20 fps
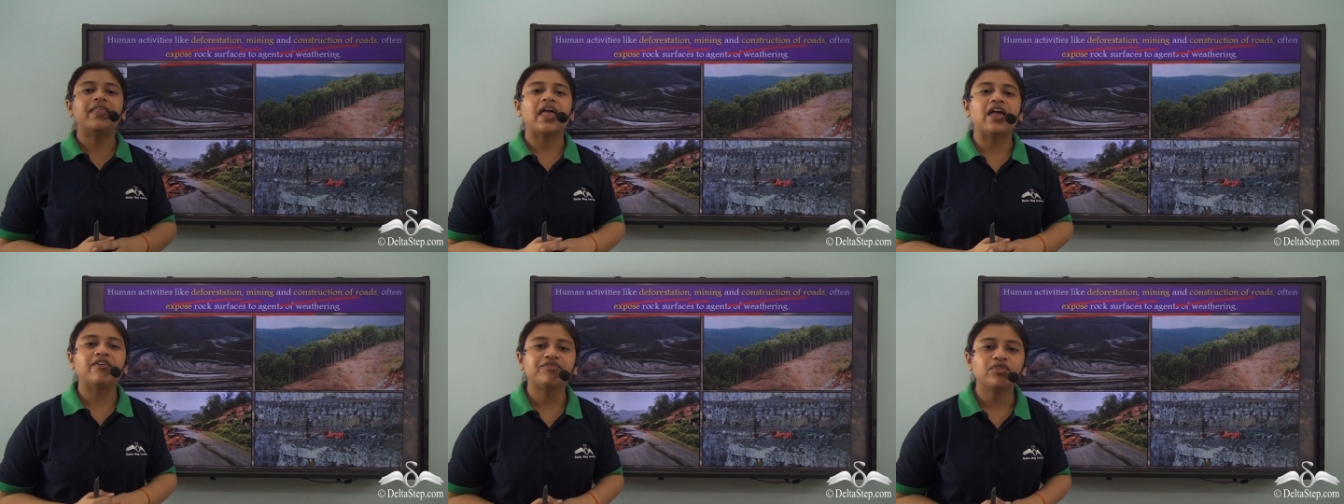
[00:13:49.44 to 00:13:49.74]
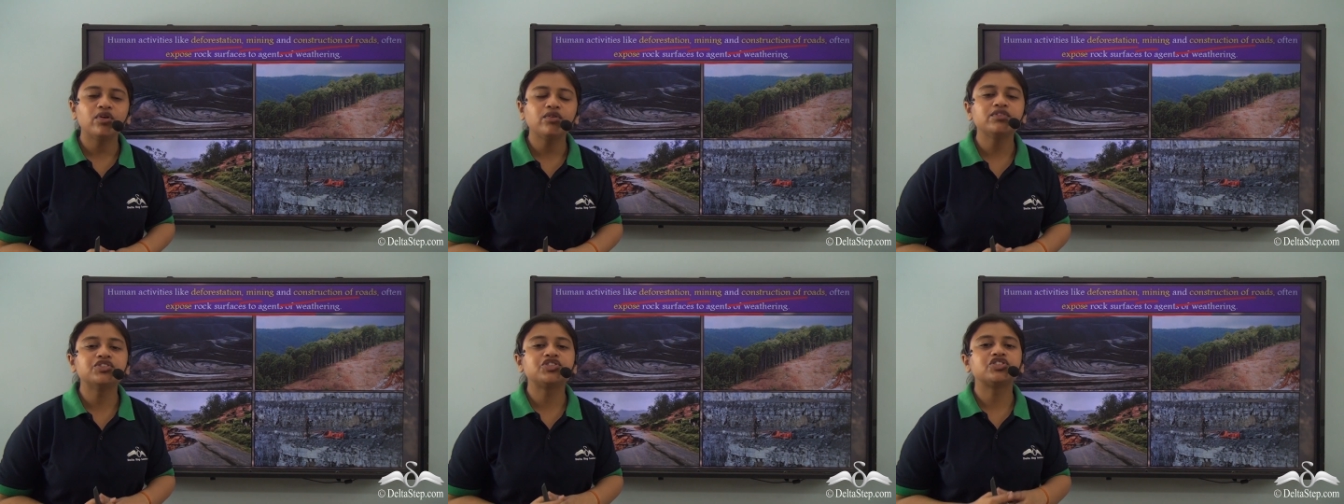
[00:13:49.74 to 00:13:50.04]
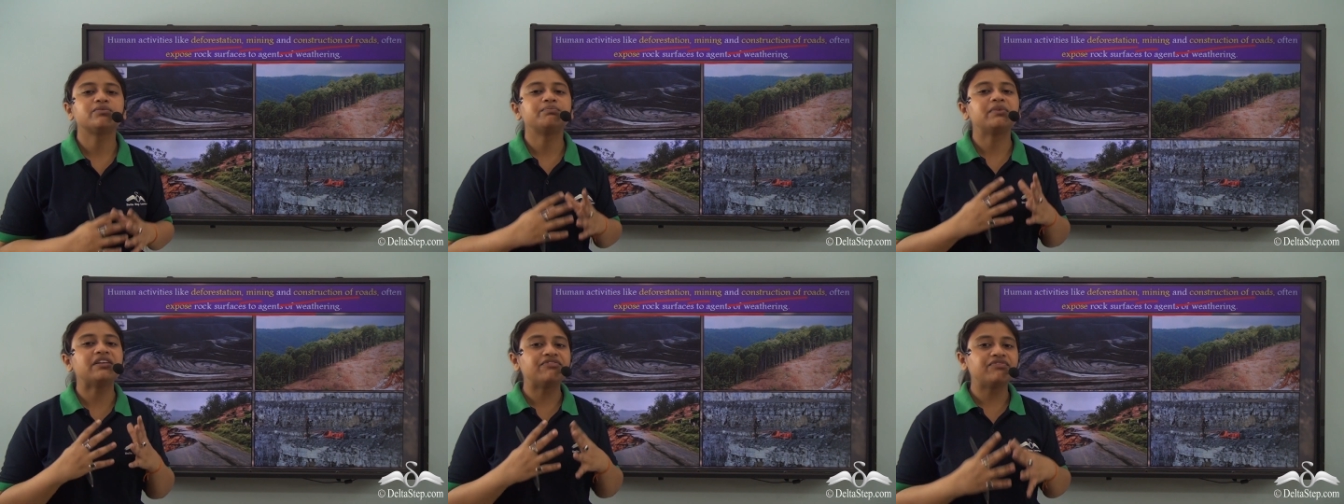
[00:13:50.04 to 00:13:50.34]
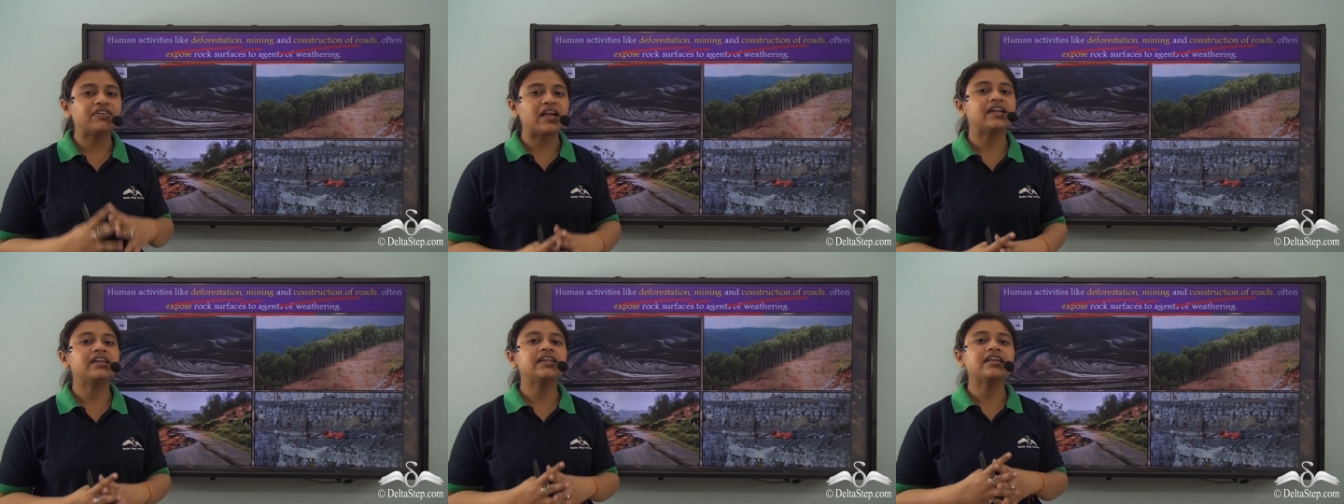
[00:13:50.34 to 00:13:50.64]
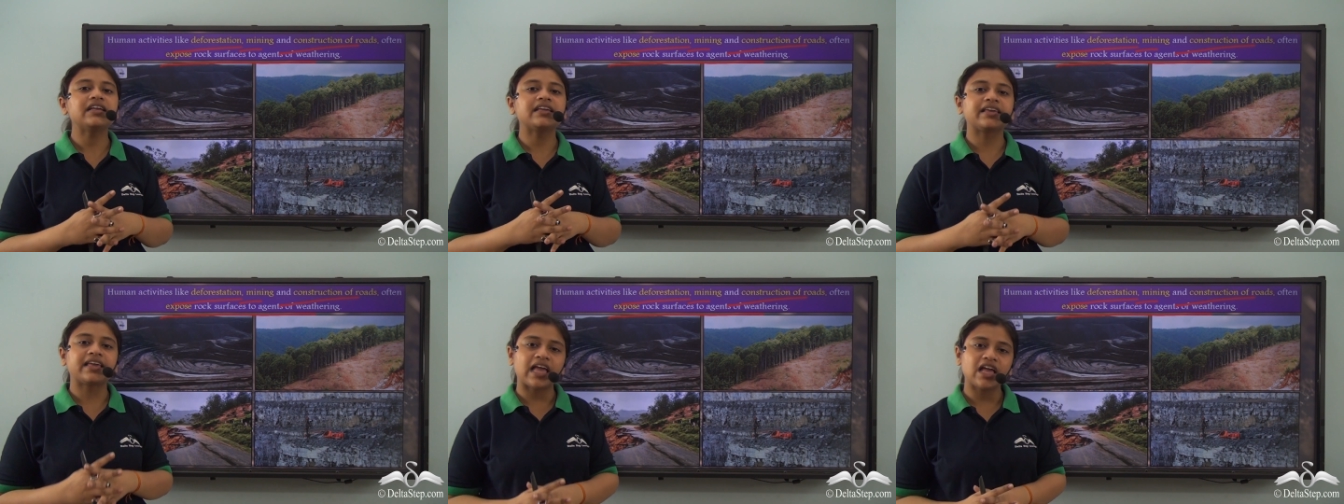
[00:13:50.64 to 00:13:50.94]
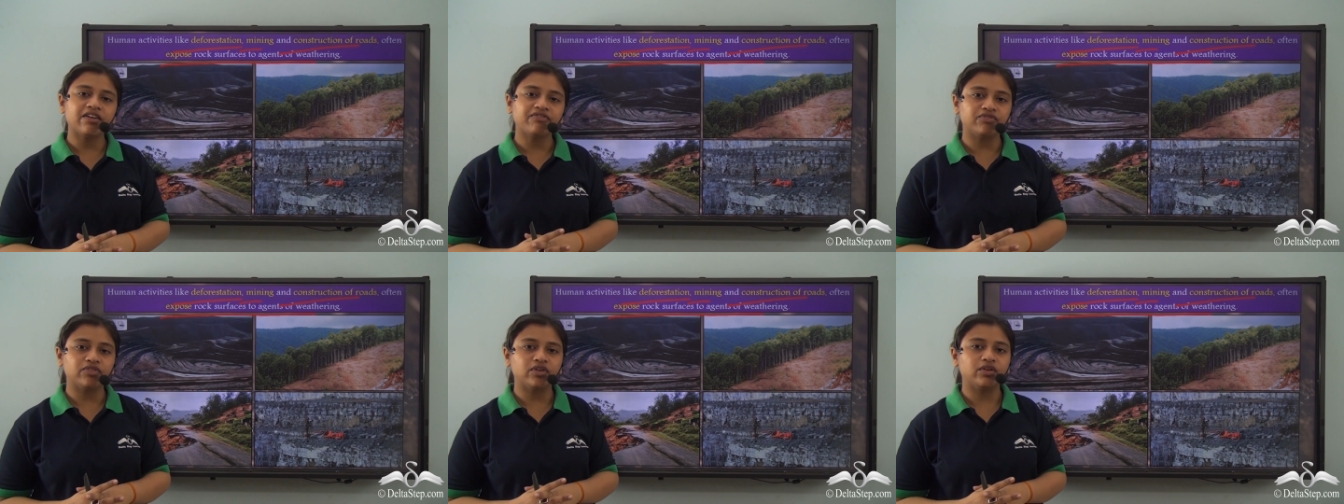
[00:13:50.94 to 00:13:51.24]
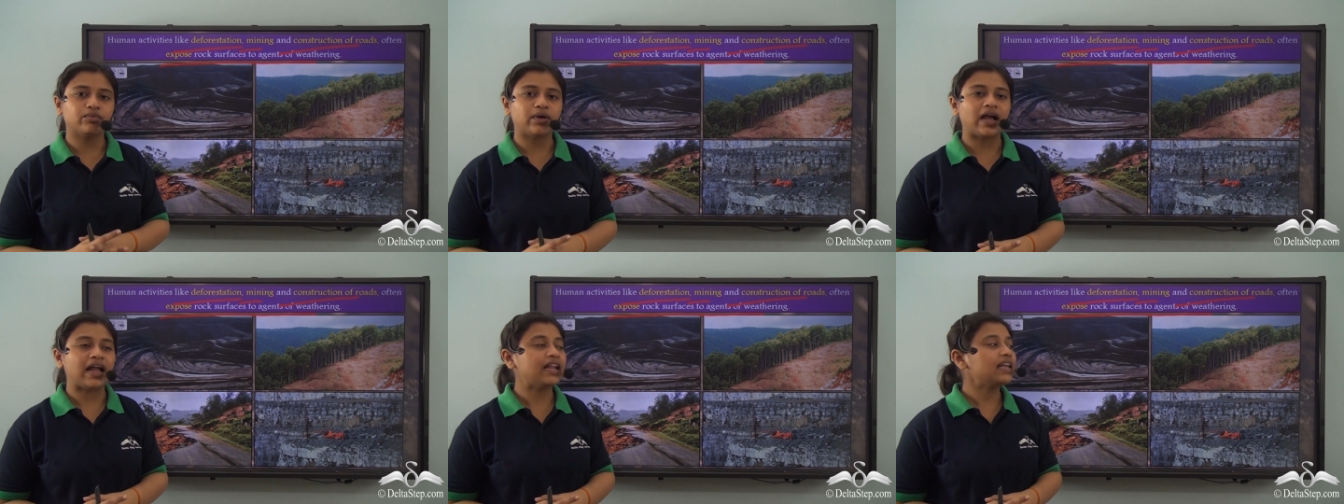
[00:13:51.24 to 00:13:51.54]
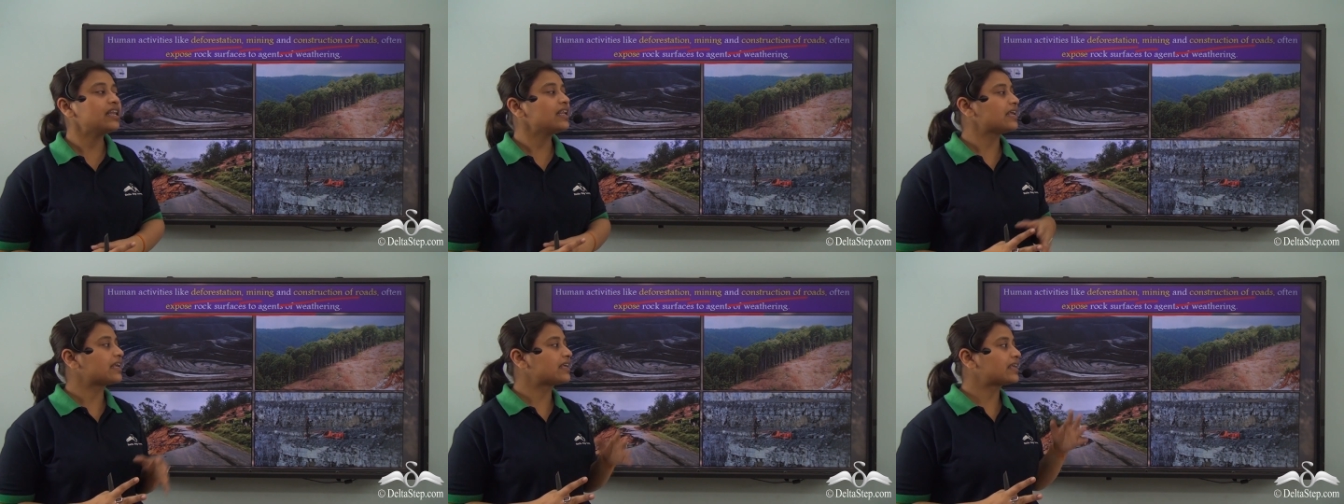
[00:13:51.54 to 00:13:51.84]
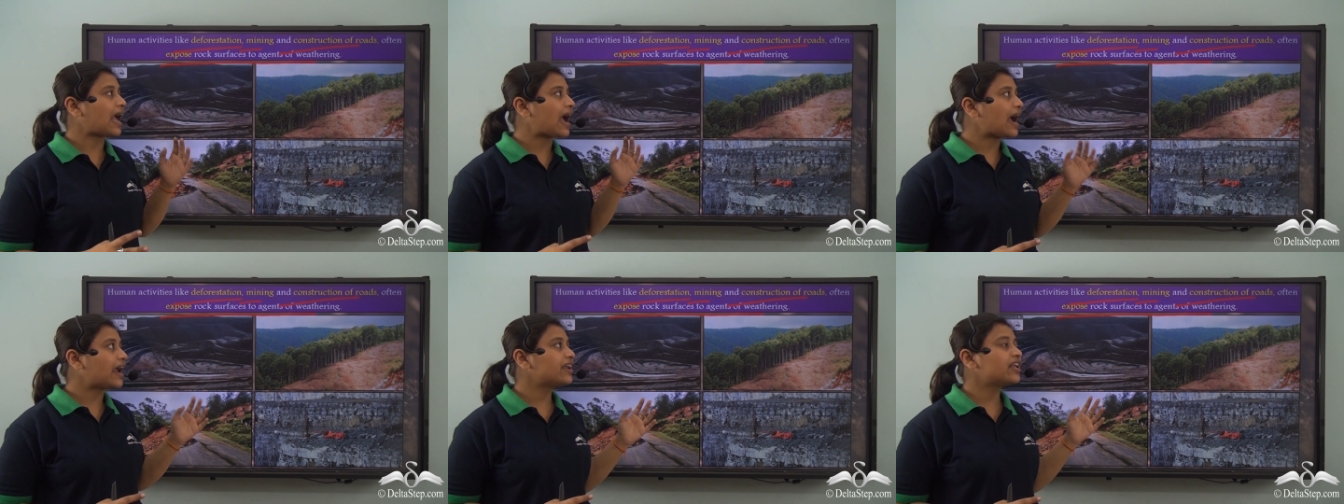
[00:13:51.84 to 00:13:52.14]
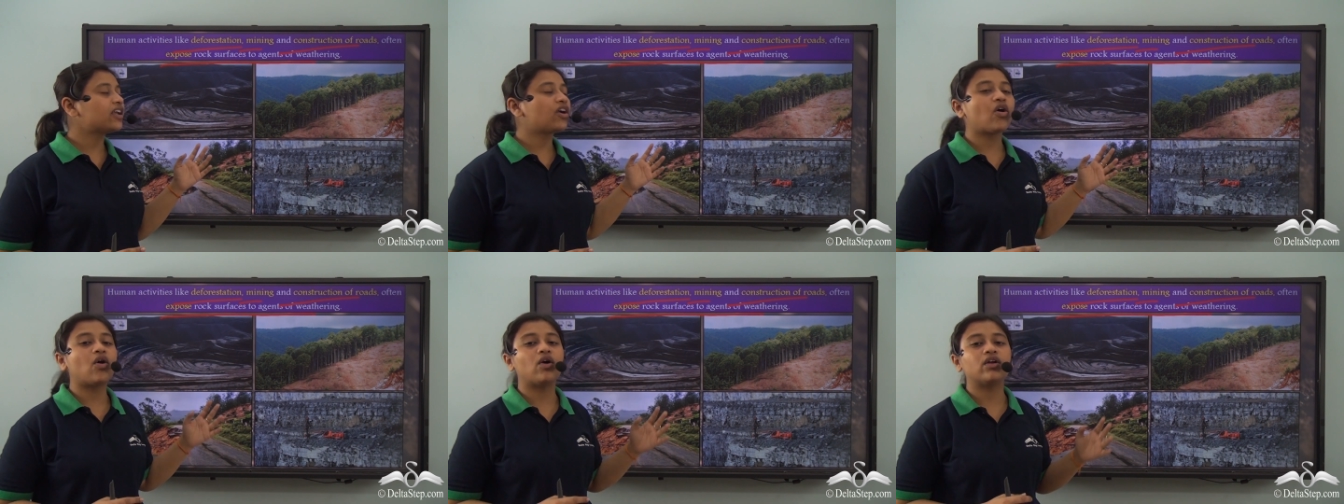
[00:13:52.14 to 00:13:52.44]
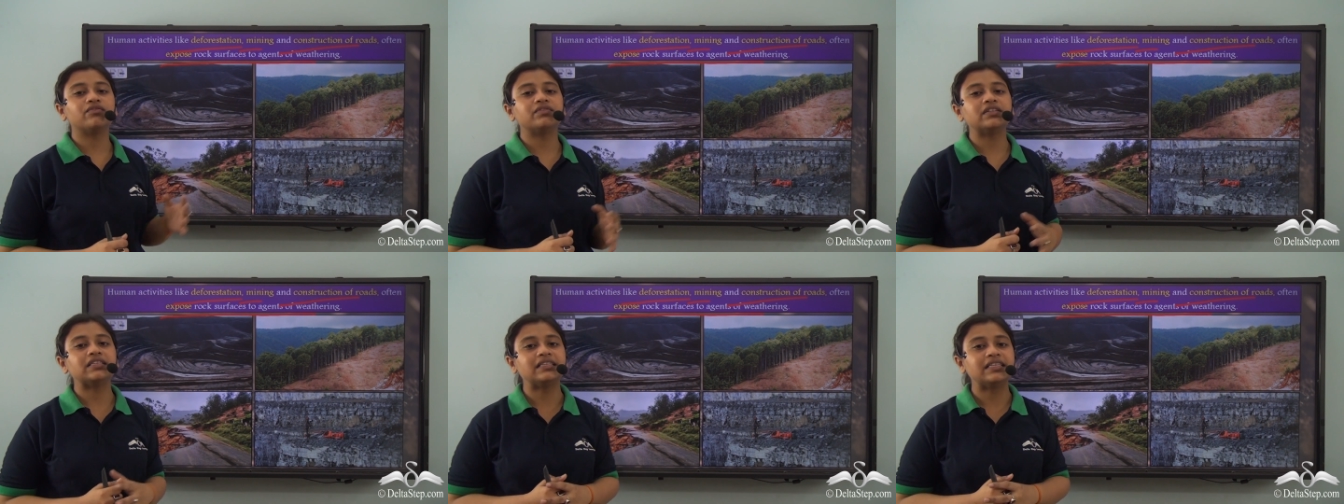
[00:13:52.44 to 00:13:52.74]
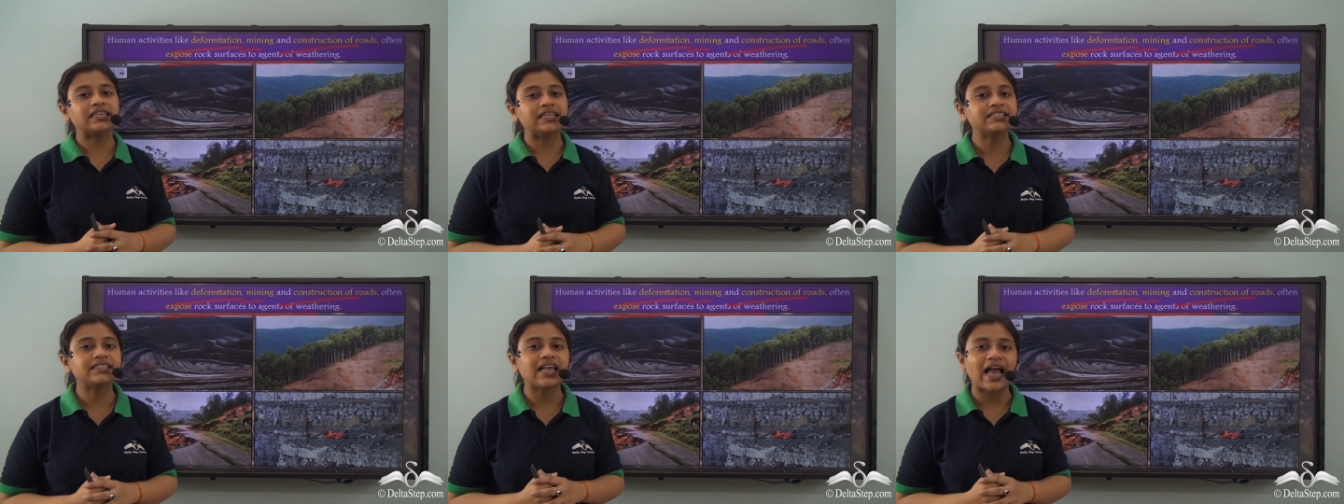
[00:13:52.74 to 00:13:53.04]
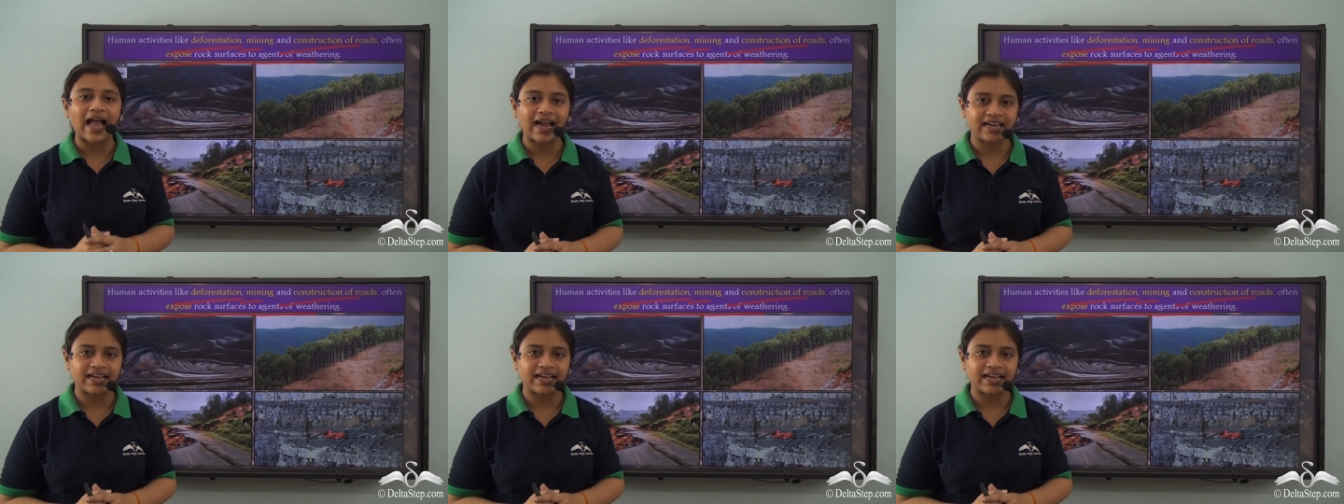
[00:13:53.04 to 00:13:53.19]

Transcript: Therefore, we should be very careful while carrying on with these